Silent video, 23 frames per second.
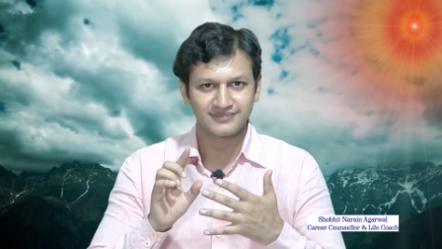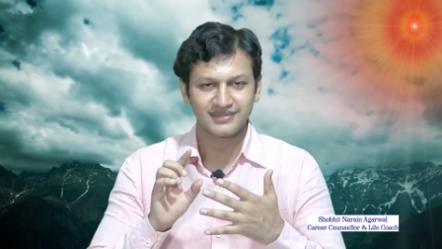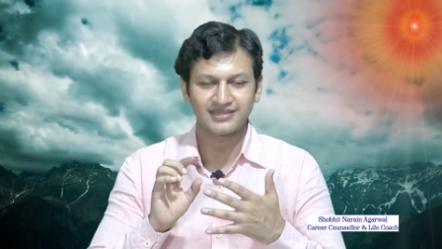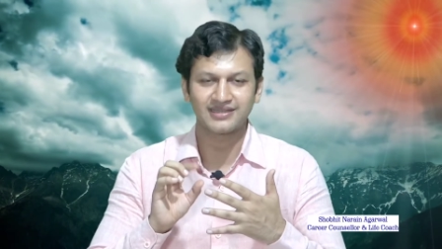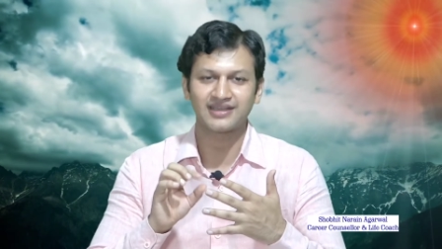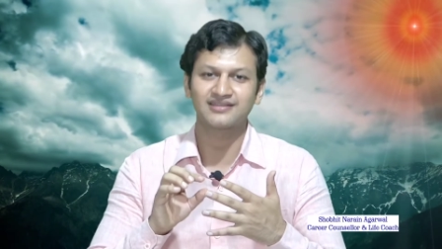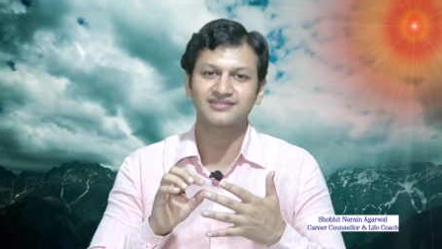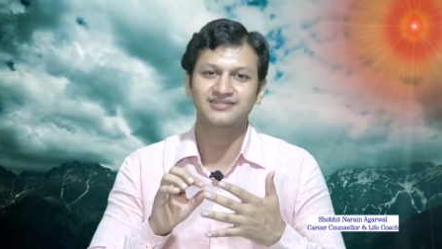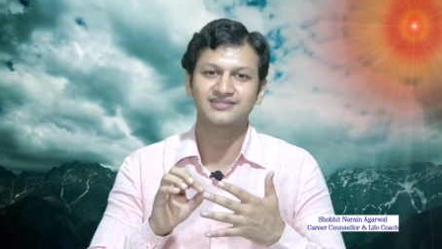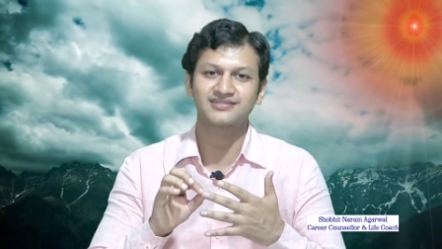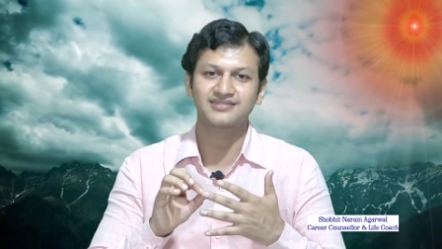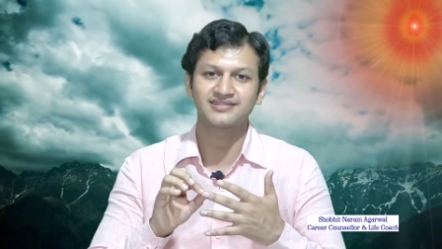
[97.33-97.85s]

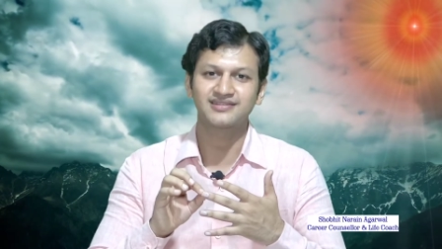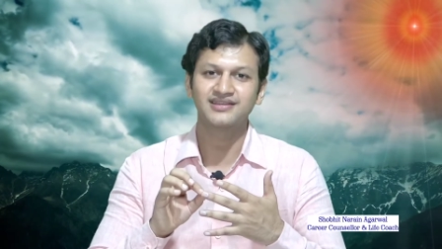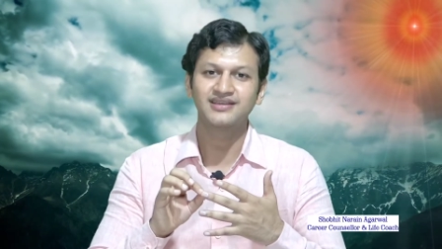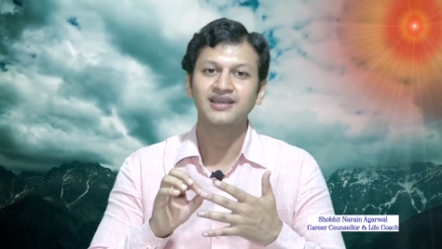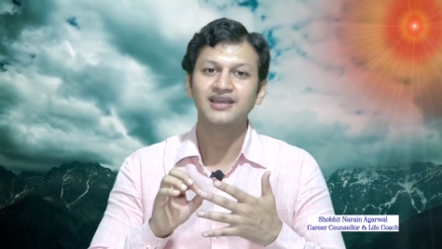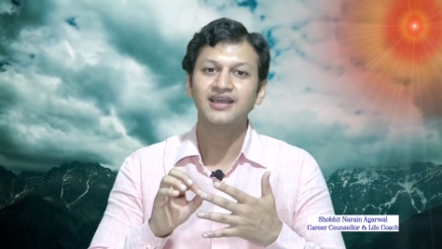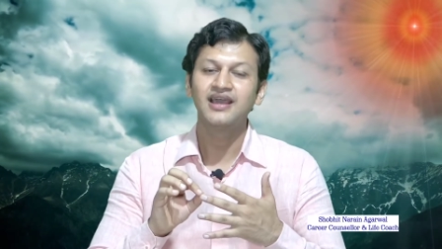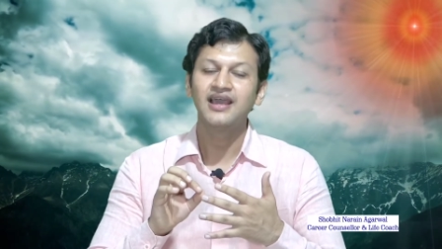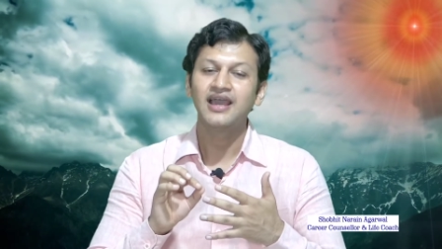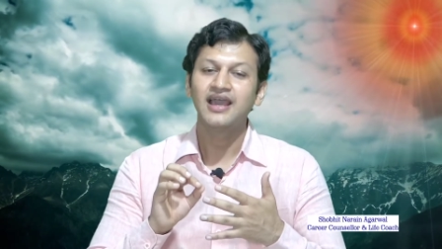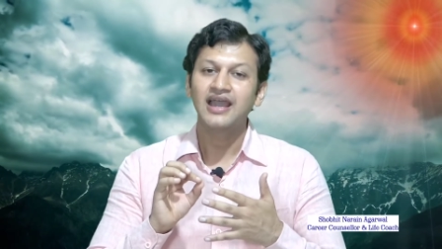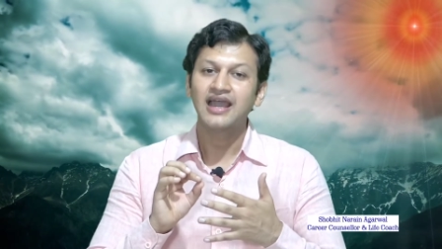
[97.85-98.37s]
Yes.
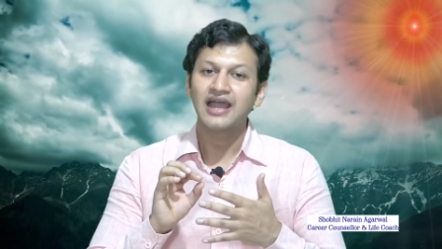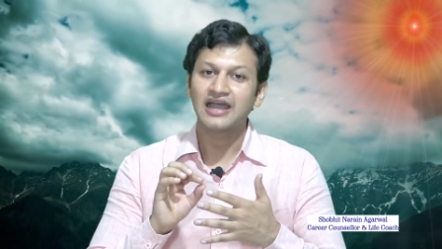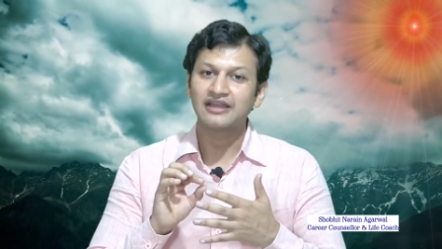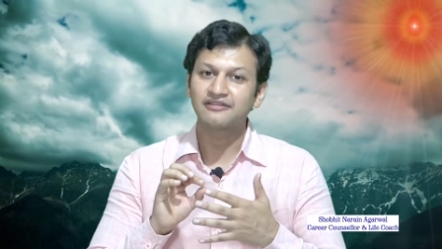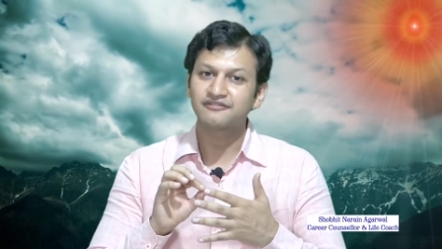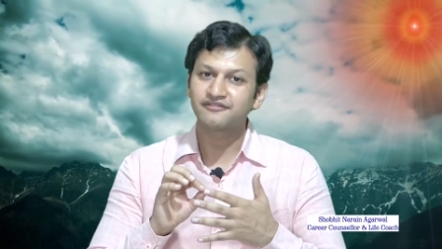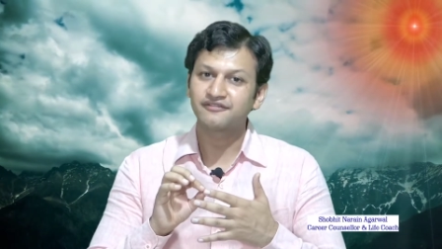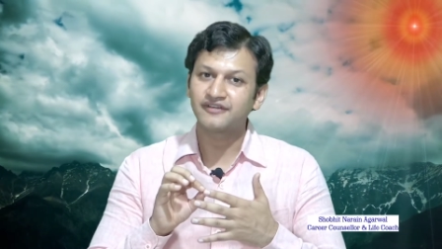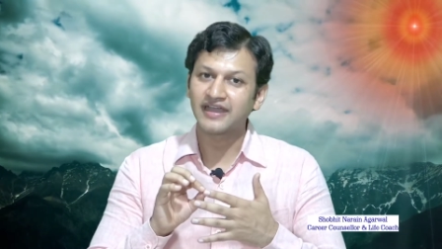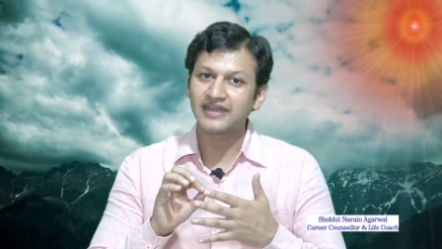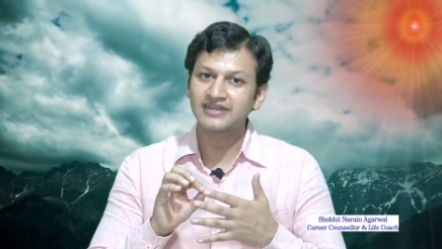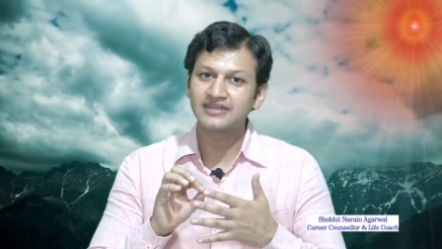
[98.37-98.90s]
And
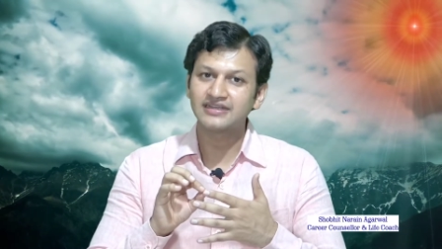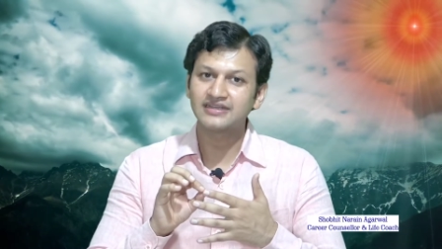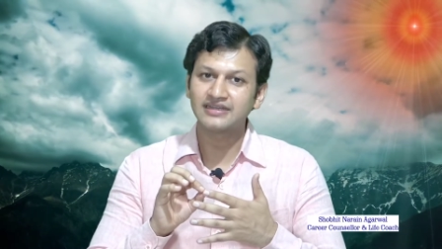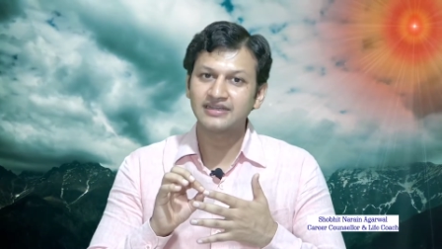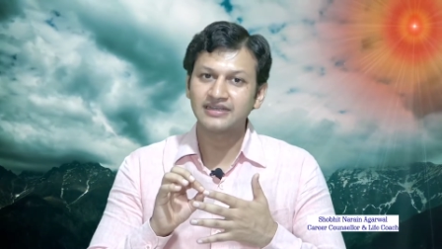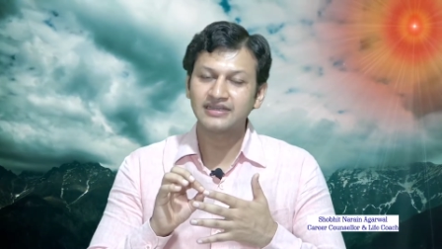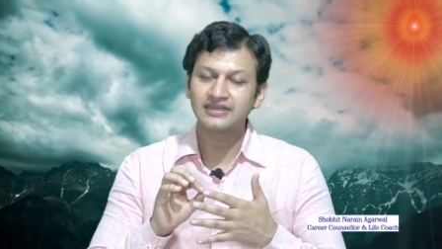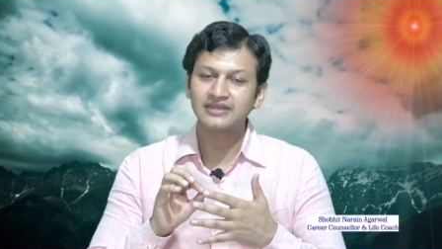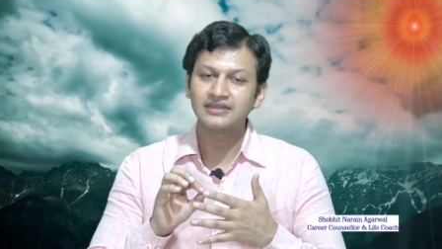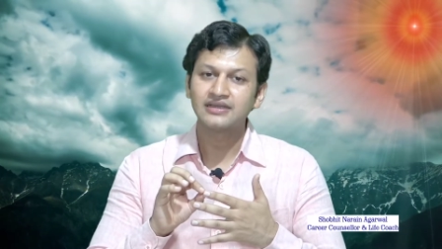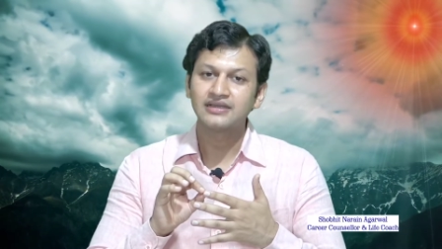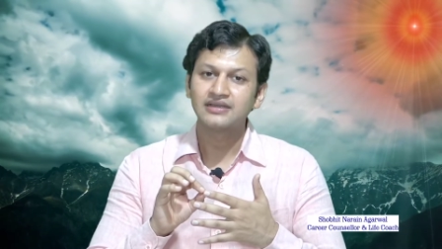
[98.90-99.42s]

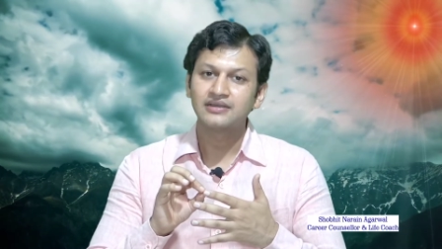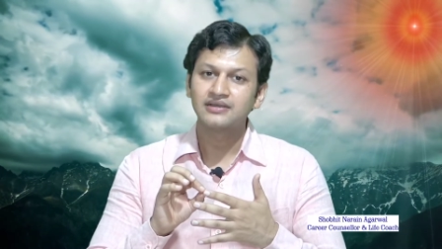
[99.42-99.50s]
finally,